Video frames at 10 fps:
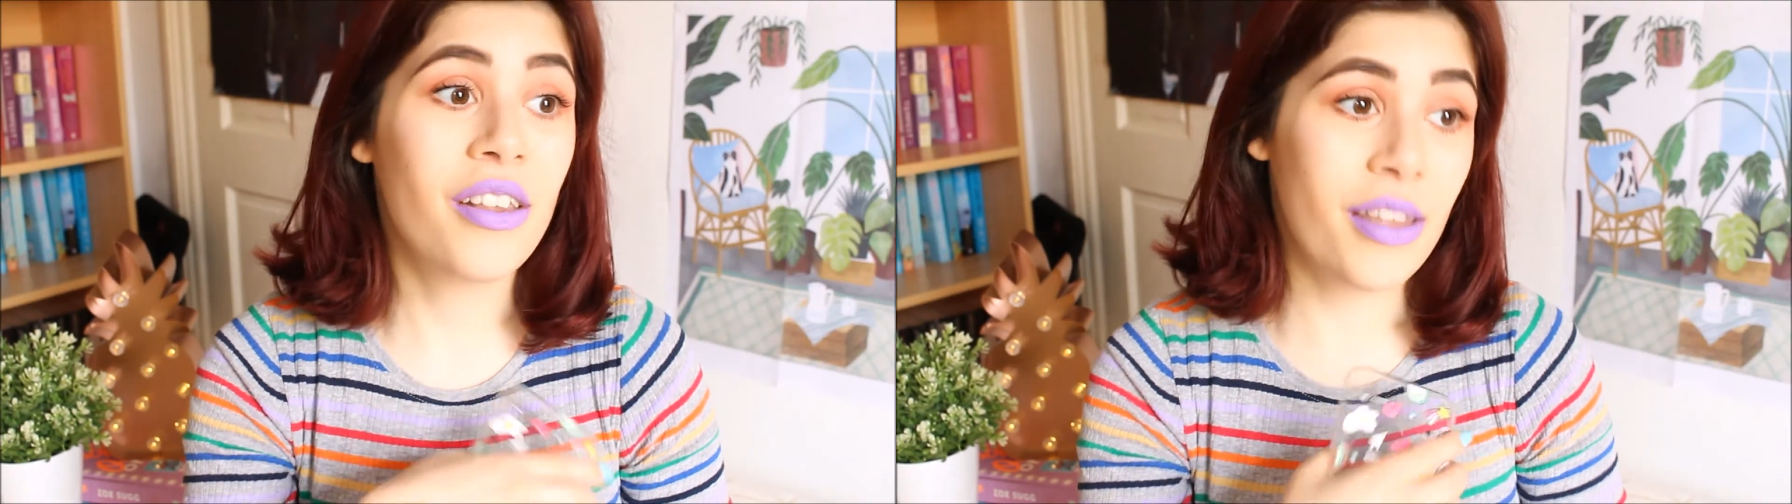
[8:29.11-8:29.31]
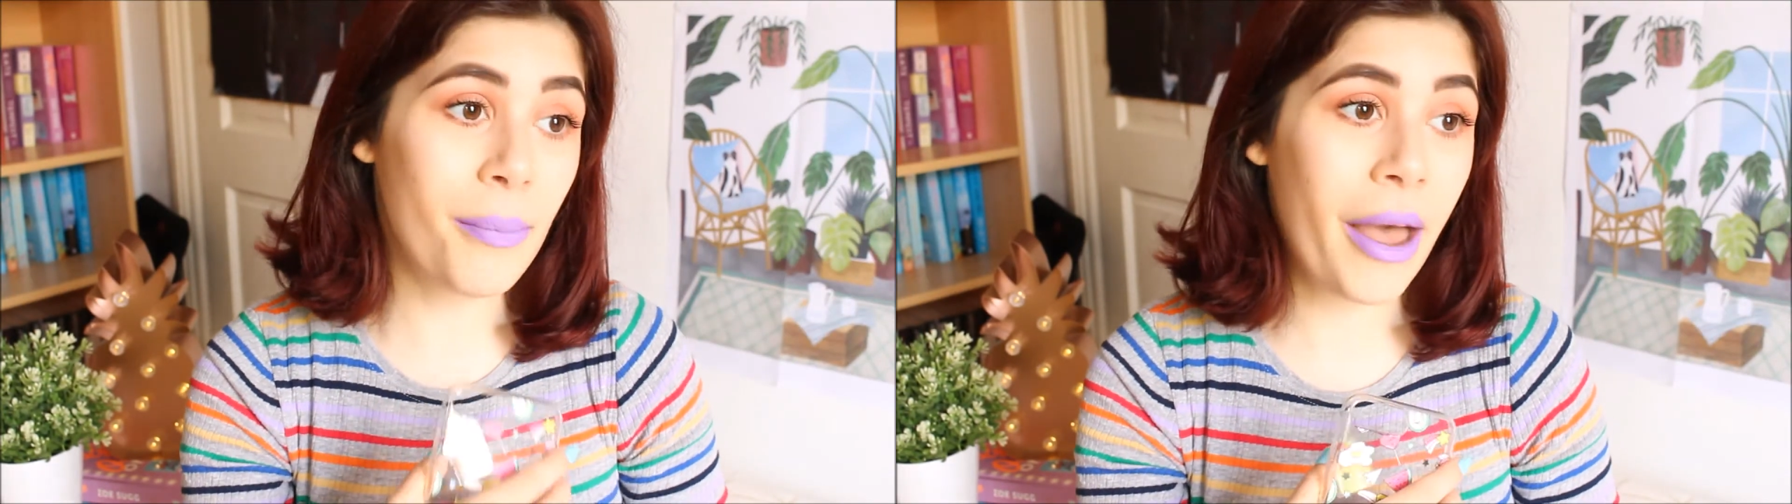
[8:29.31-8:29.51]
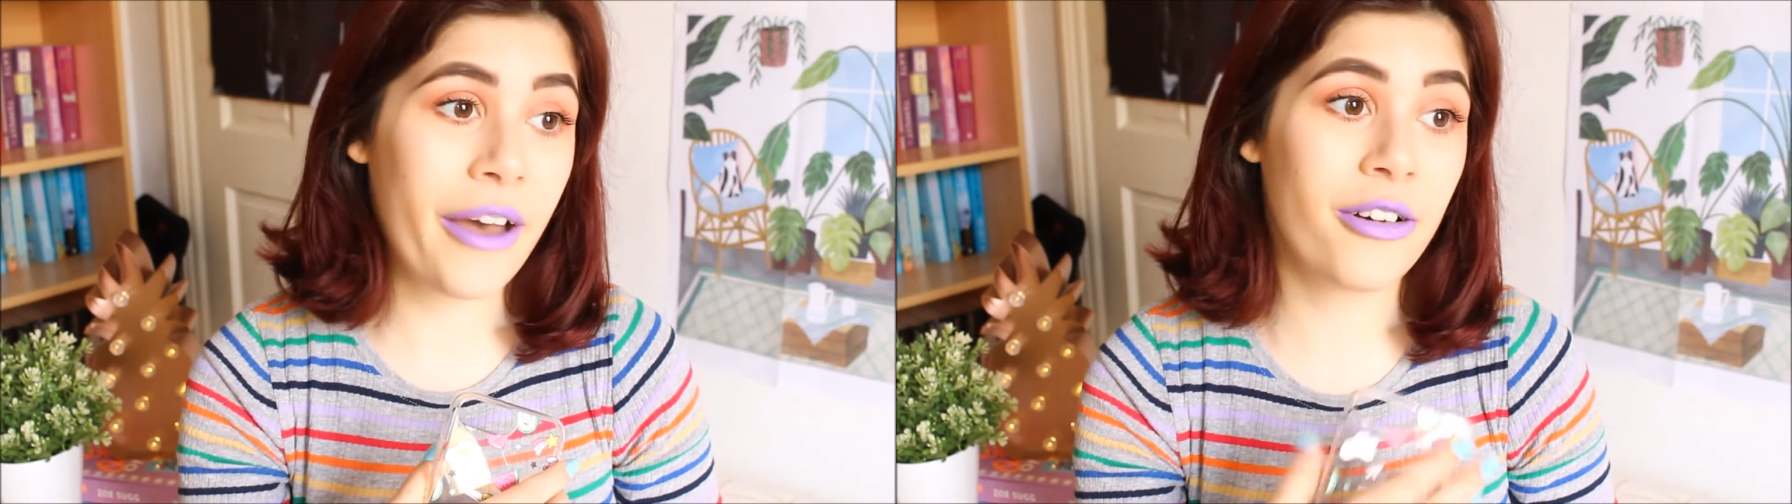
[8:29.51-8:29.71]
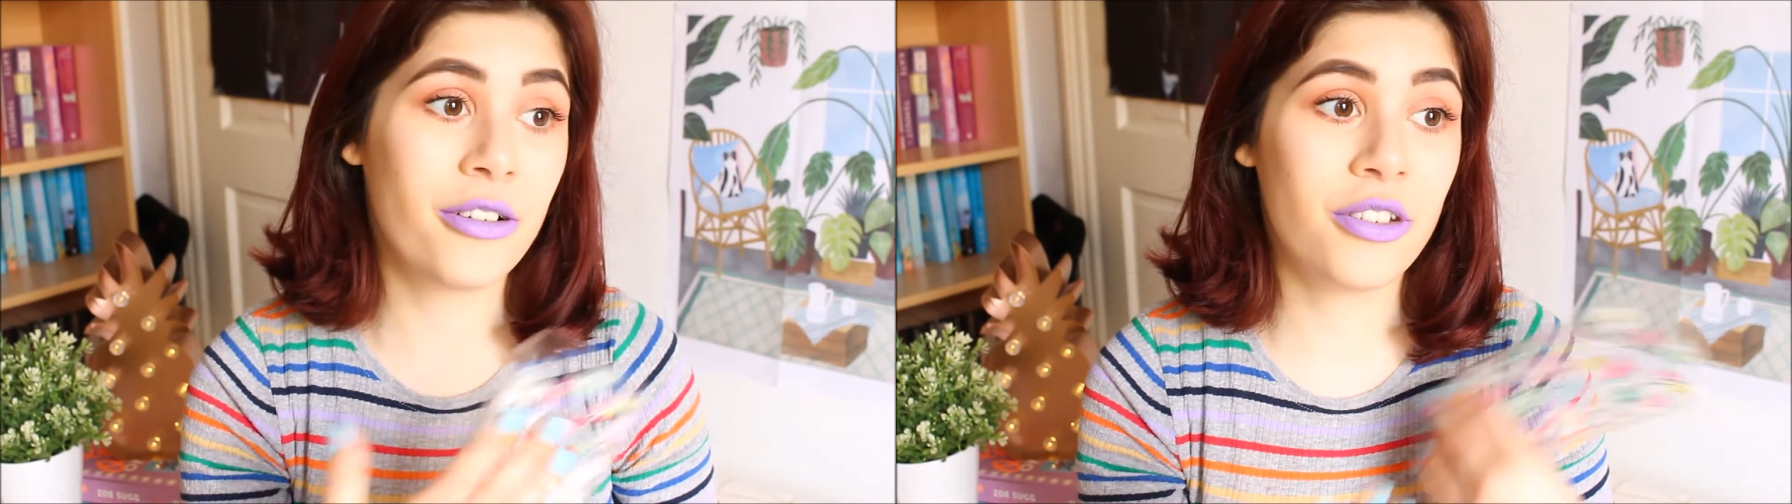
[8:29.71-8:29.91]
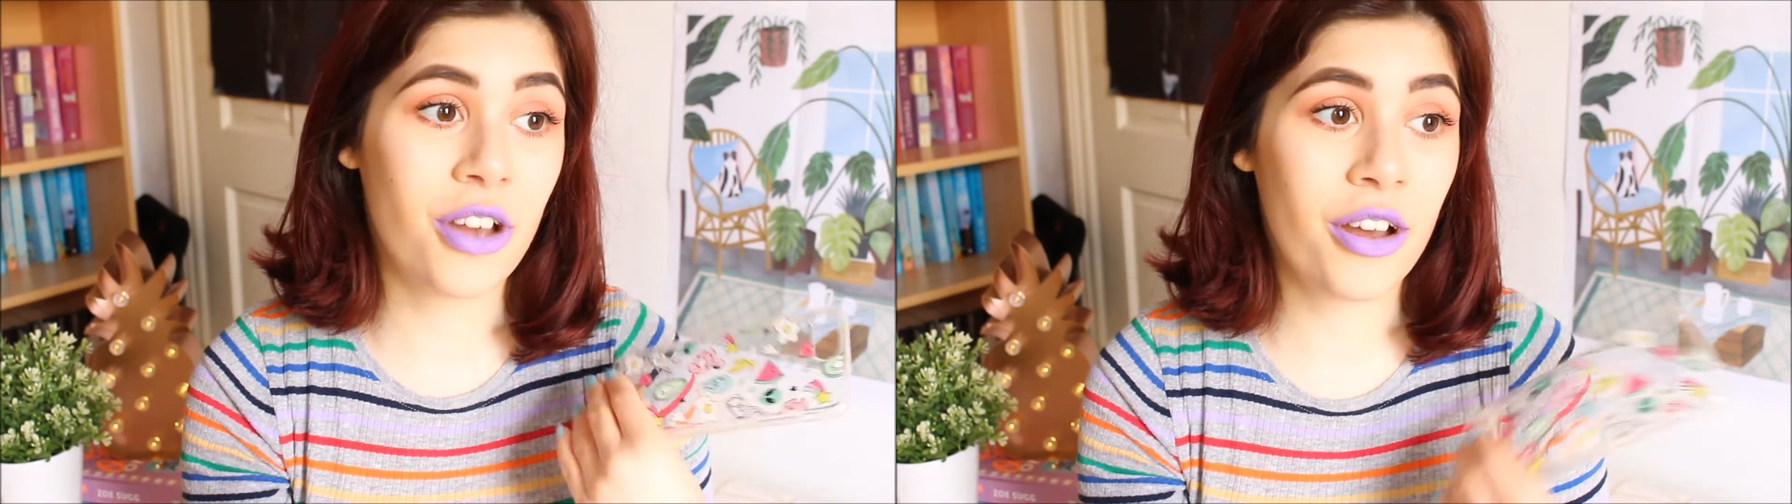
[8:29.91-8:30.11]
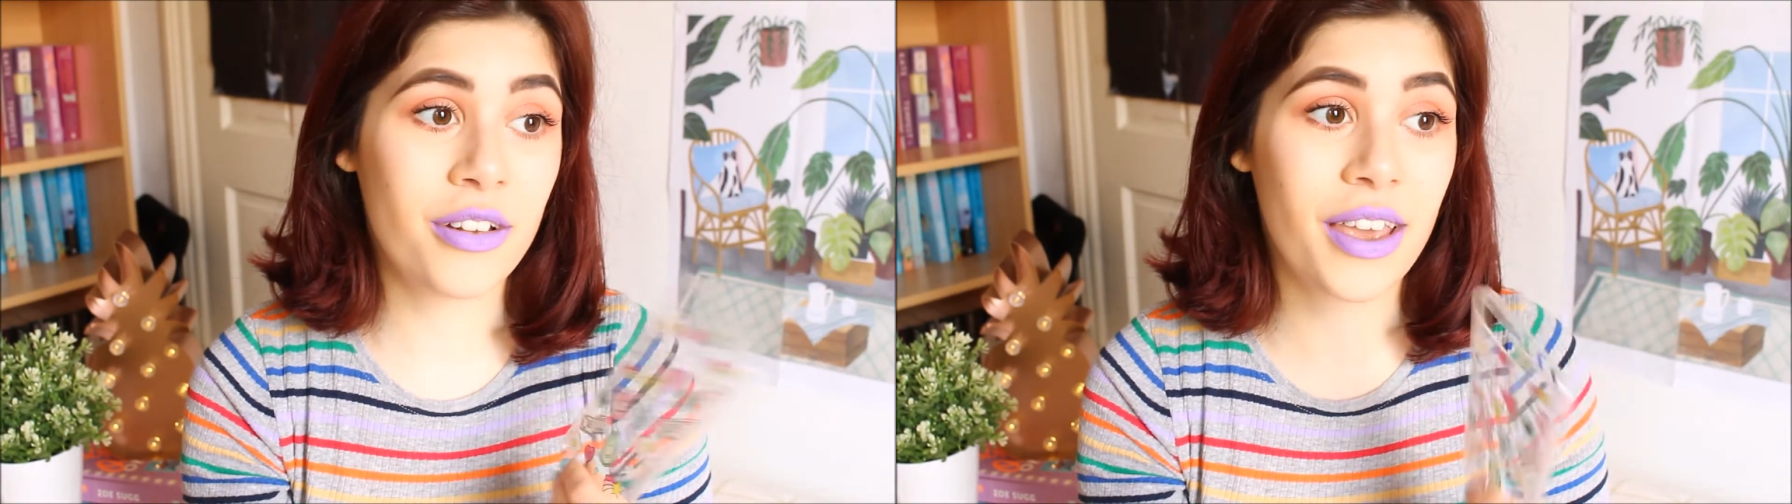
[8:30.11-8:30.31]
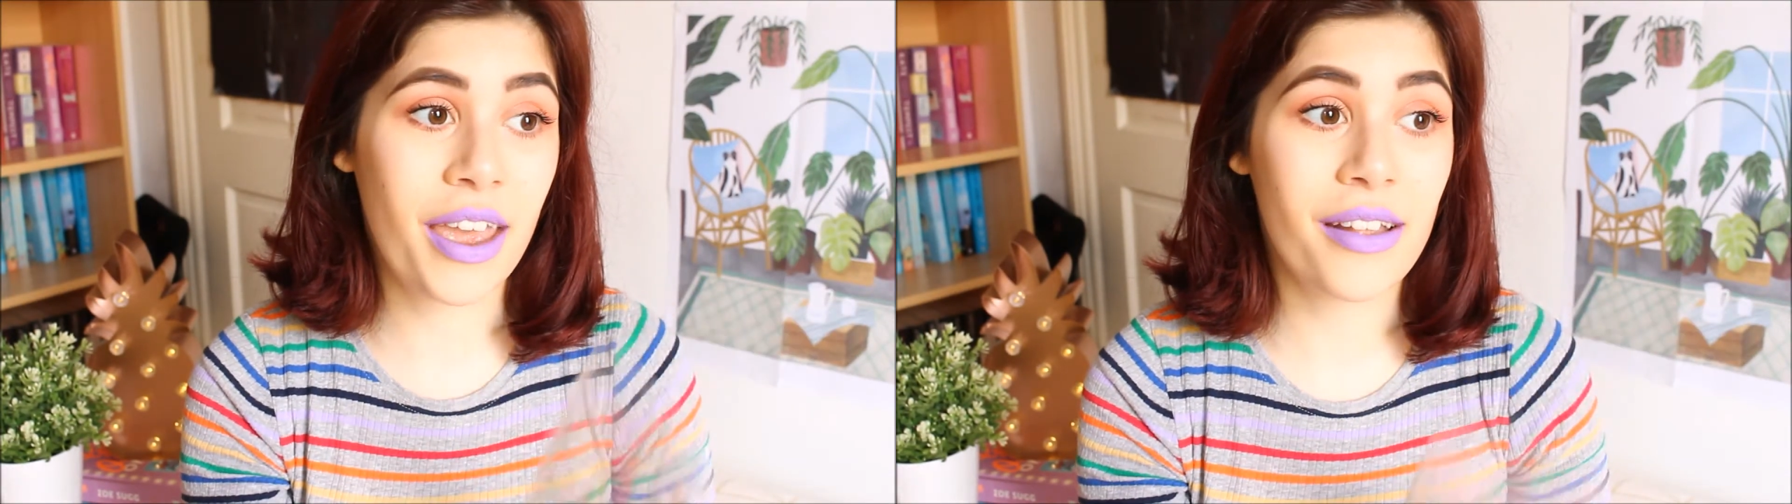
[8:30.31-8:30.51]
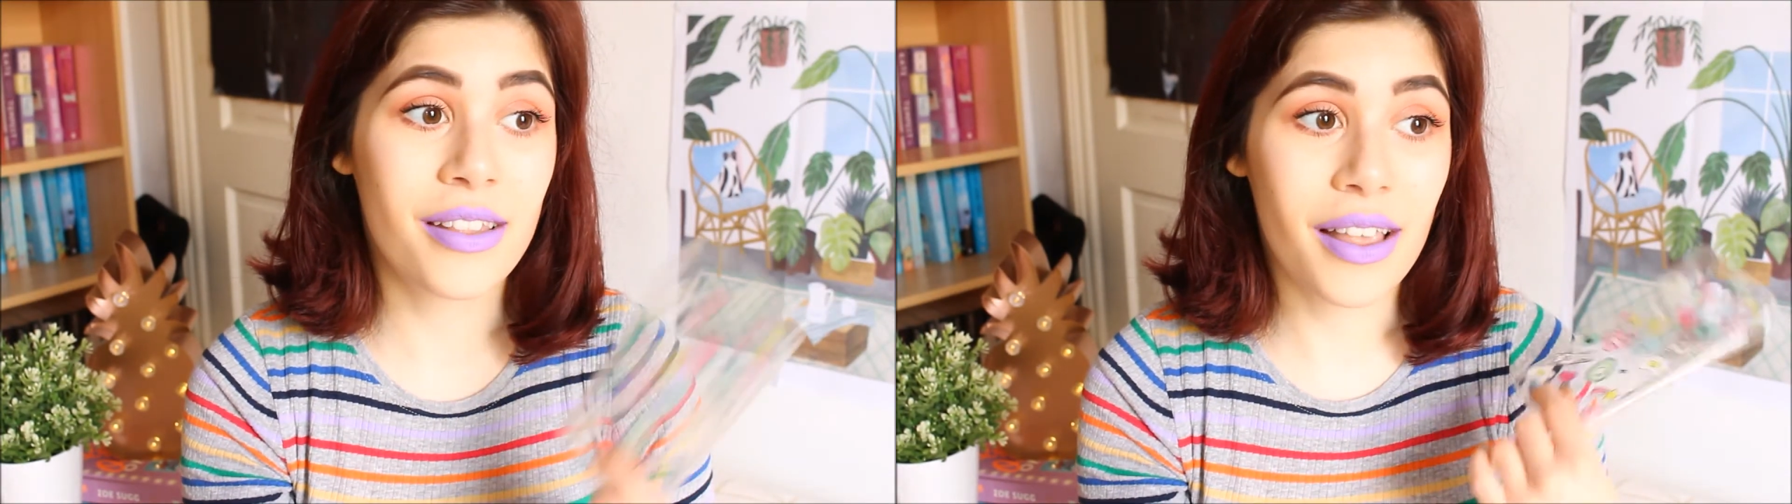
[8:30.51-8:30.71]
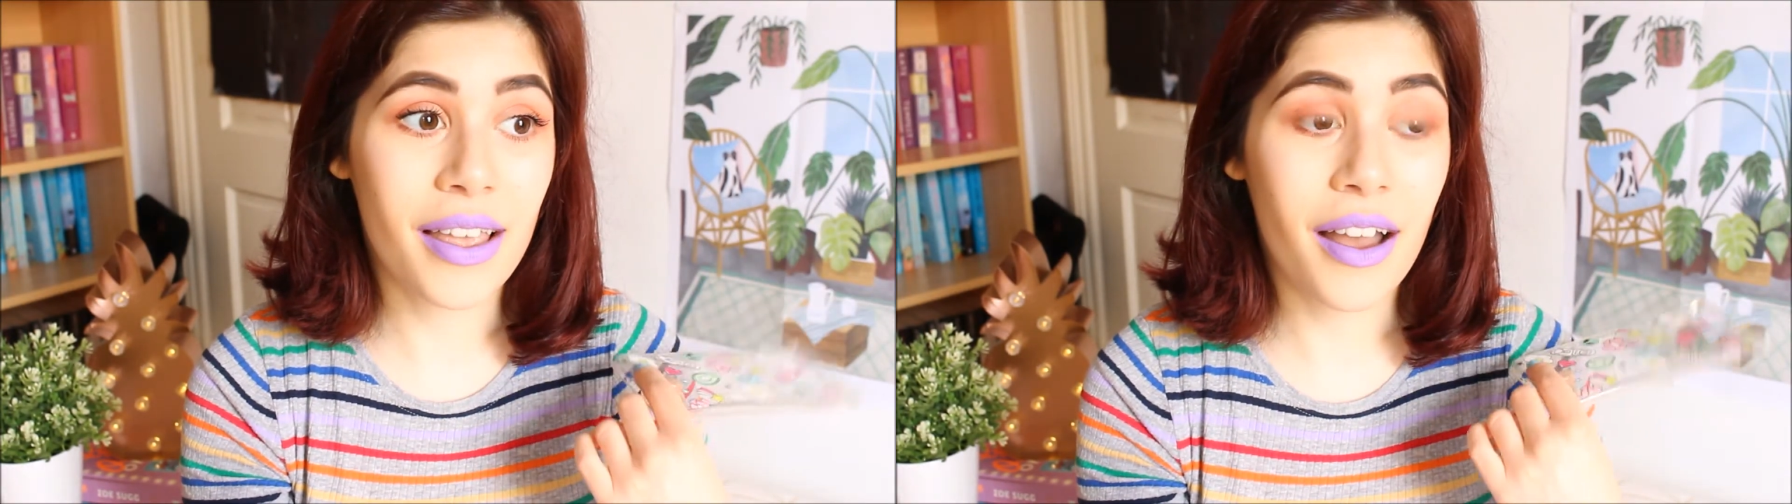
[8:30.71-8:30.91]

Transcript: somehow dirt gets